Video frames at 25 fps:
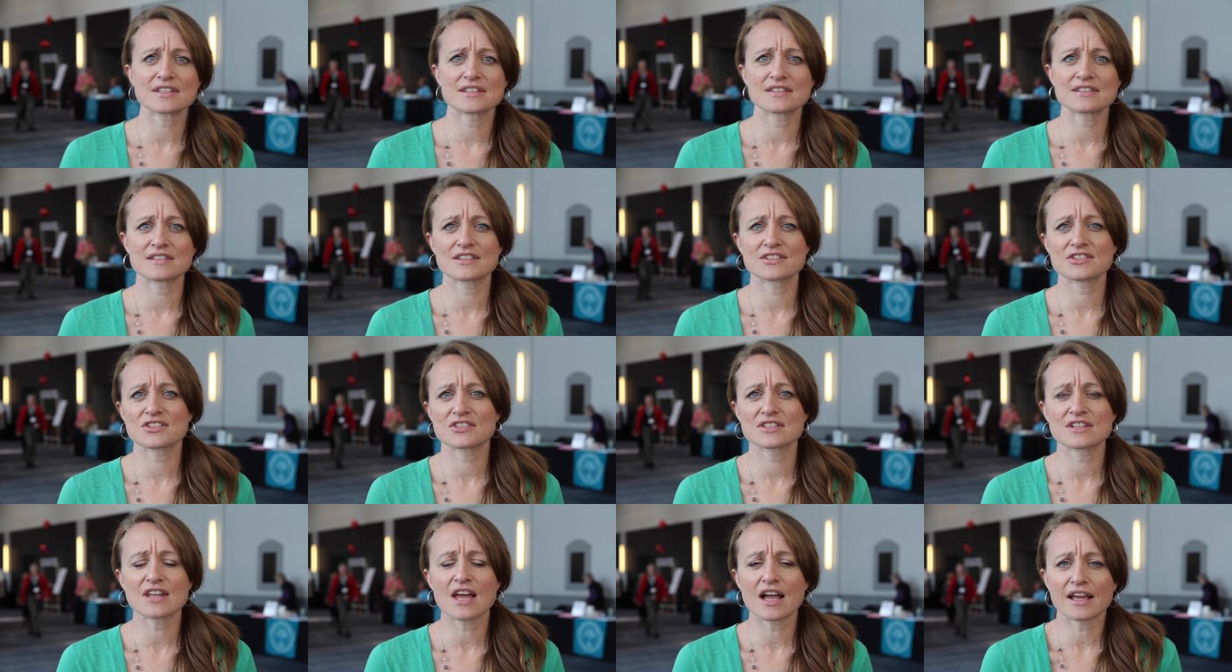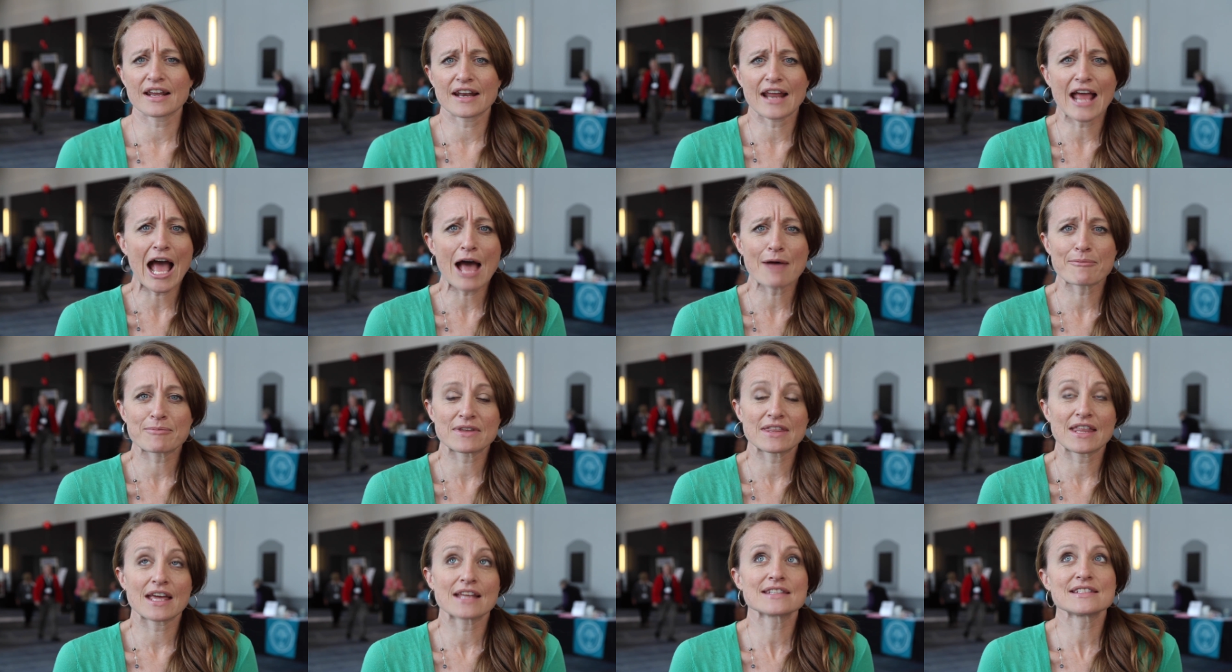It's, it's just not going to
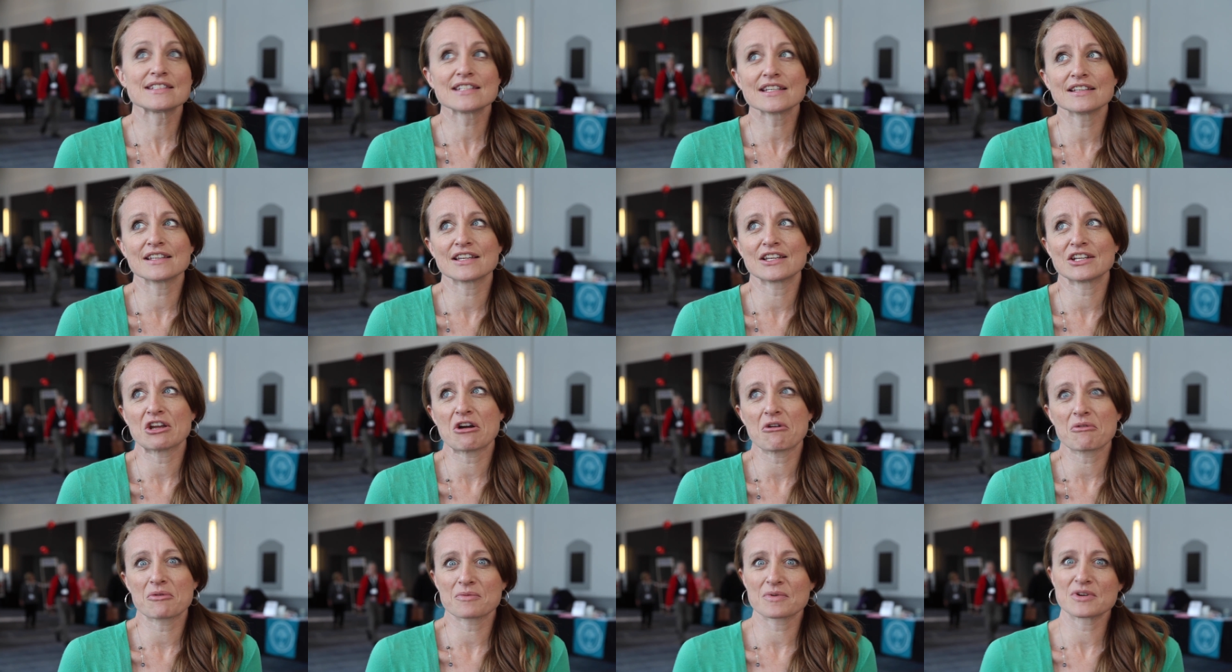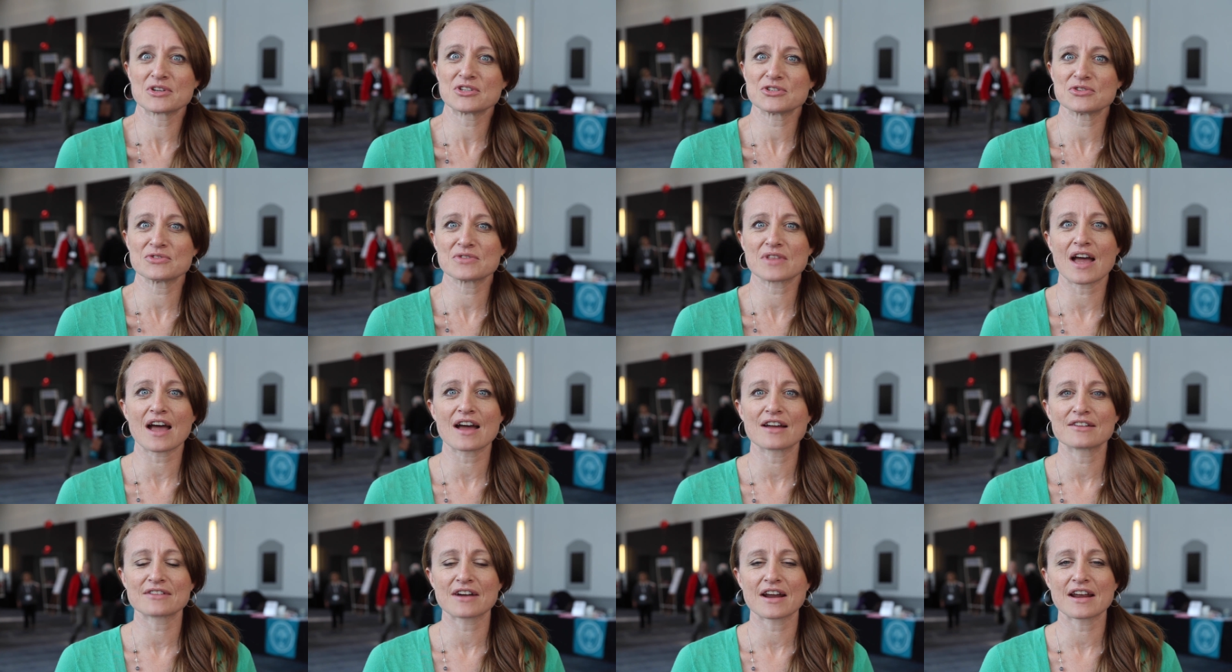happen. That's silly. No one would do
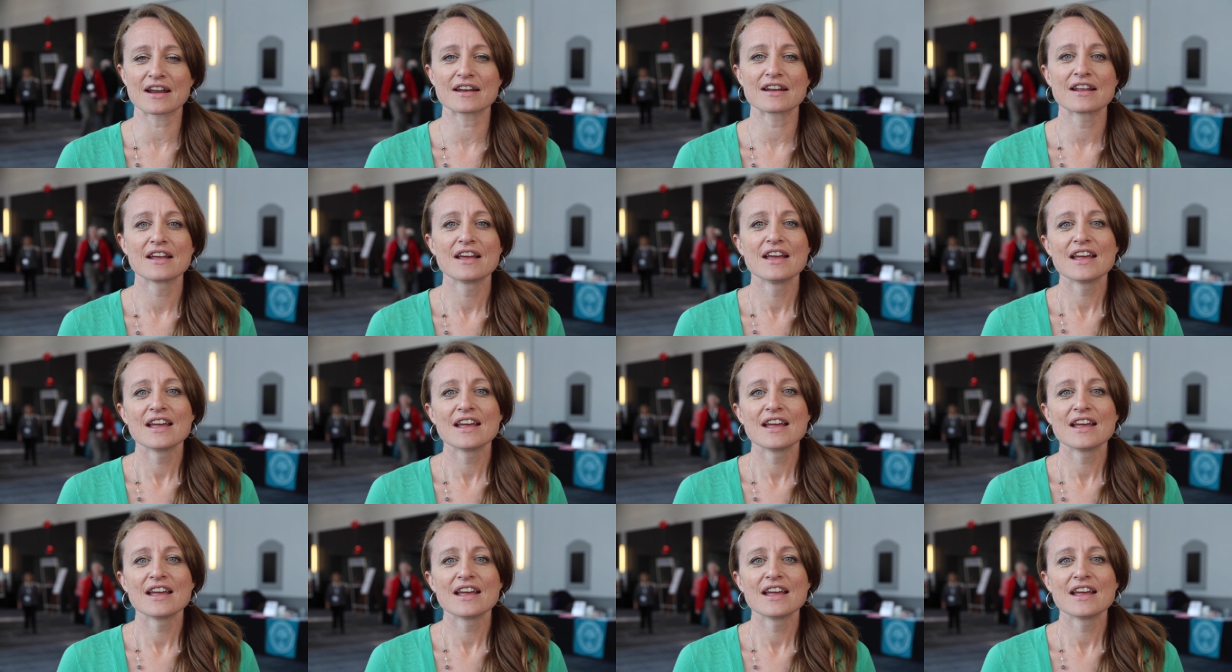that, right?